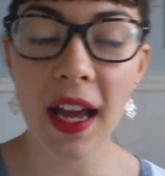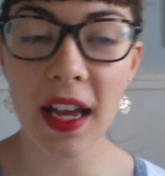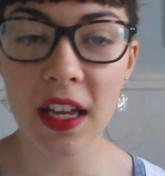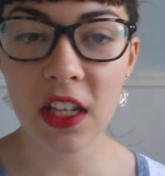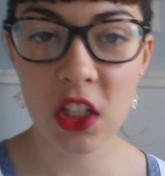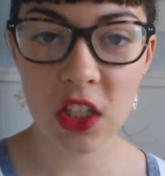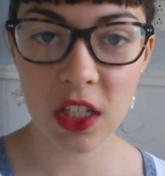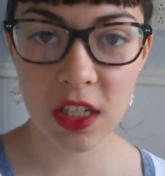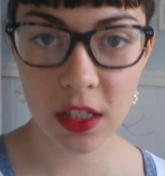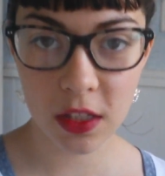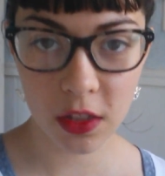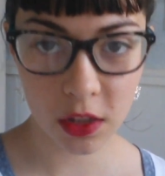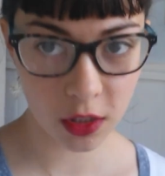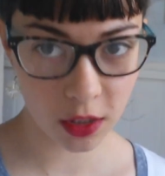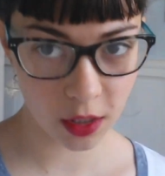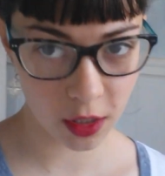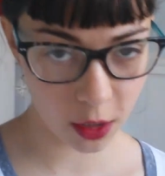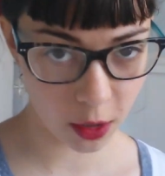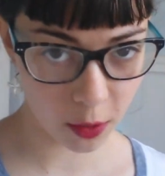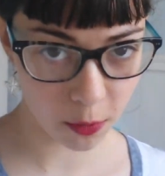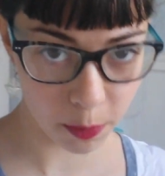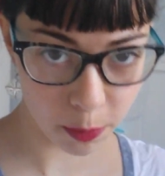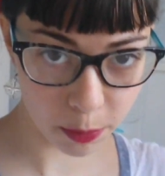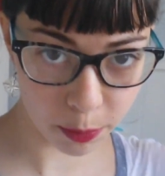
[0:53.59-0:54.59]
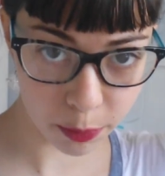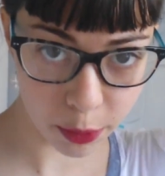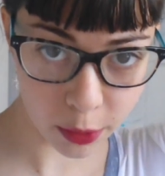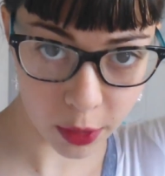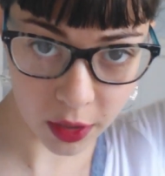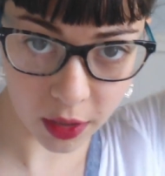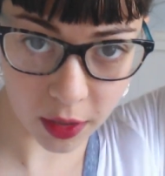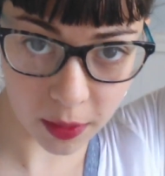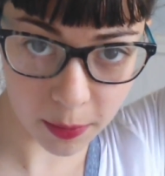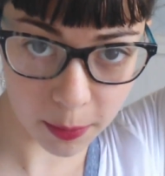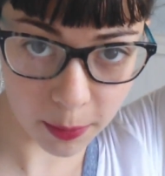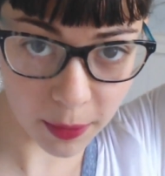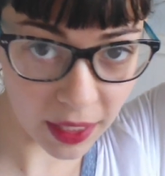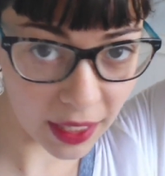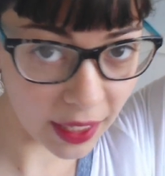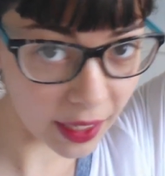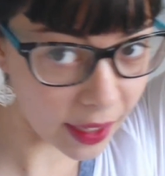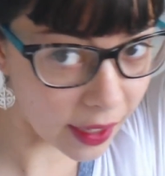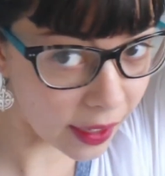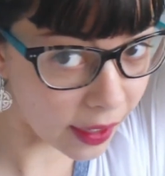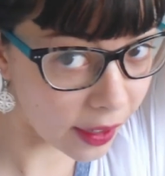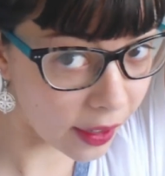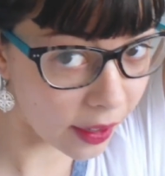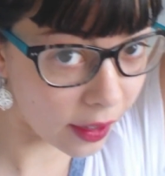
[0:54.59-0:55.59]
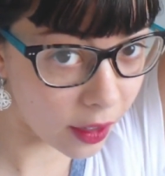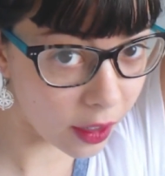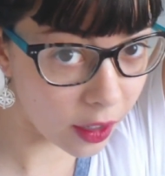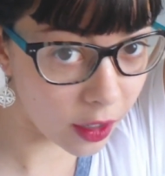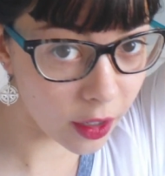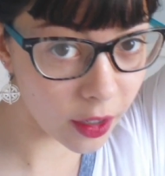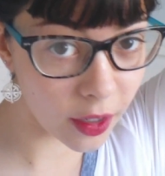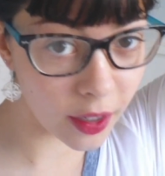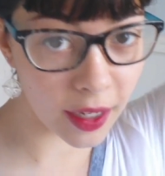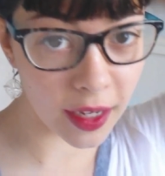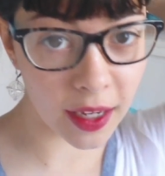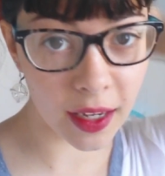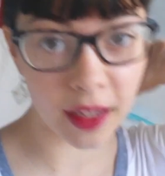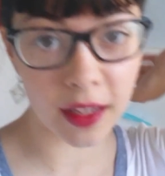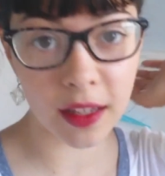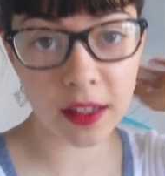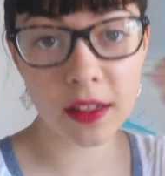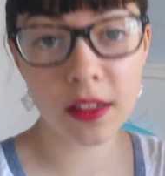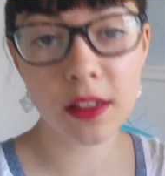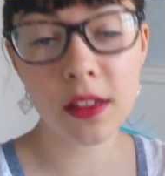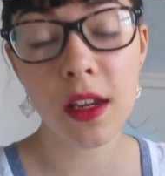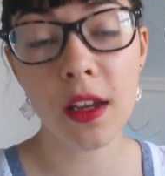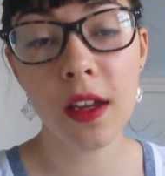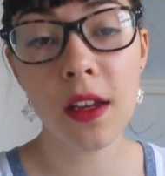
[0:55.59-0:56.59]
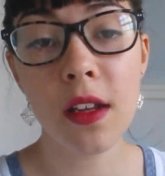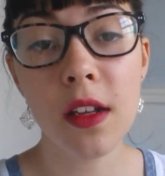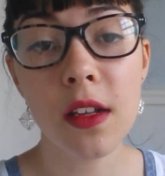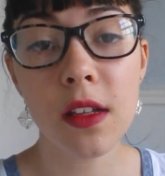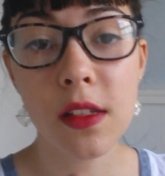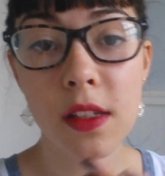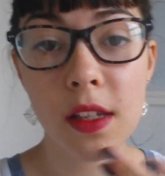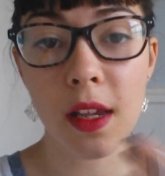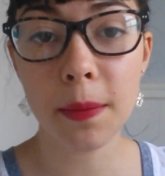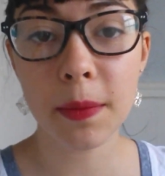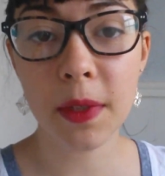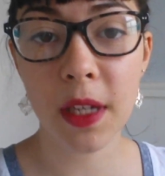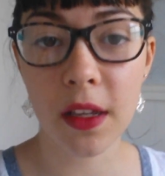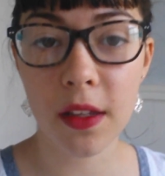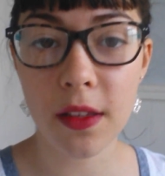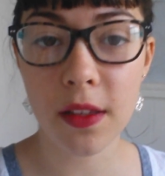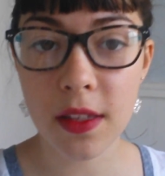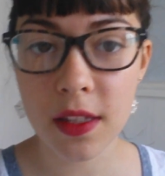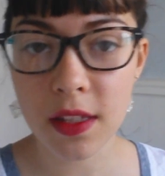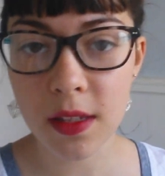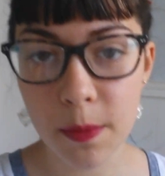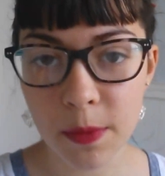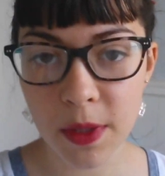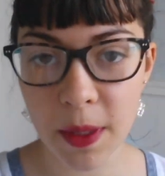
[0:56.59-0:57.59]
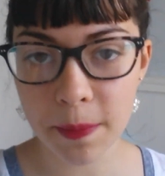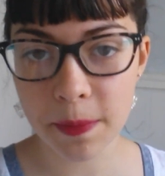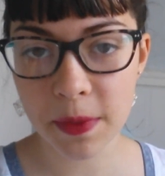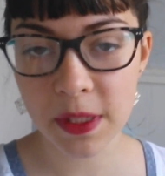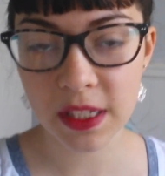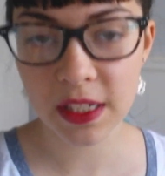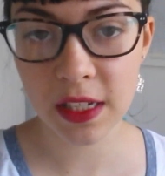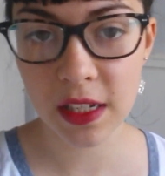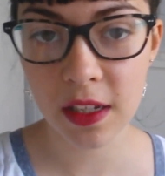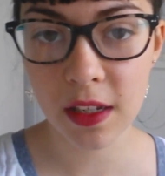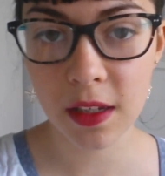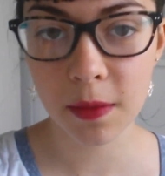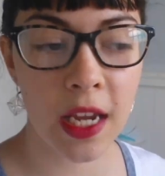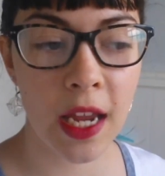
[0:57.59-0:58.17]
I just, put up my hair and slapped on some lipstick.